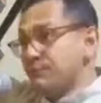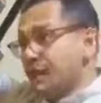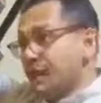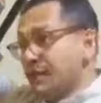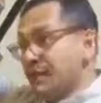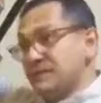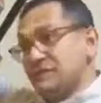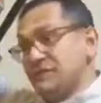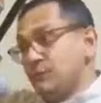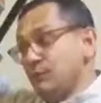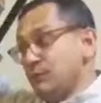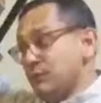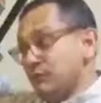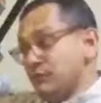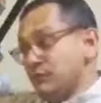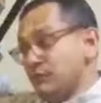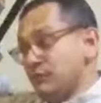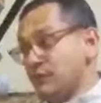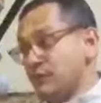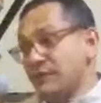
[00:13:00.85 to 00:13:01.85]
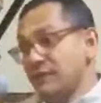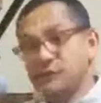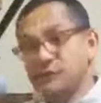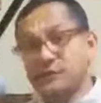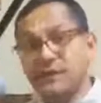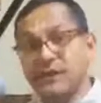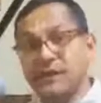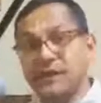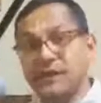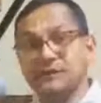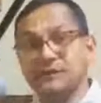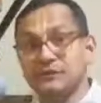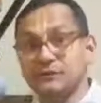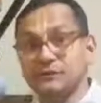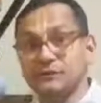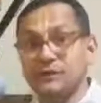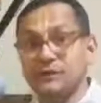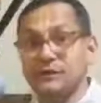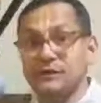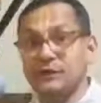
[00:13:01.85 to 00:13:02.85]
I guess he went into the hellish planets,
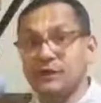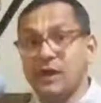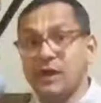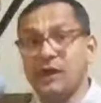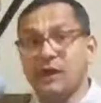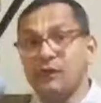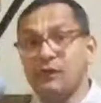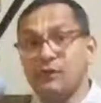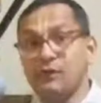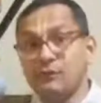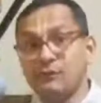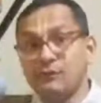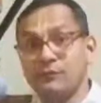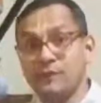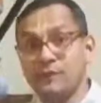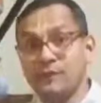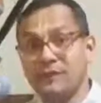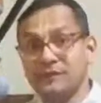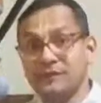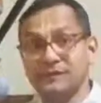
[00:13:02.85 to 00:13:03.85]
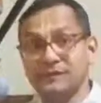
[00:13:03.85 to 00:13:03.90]
or I don't know how, or maybe he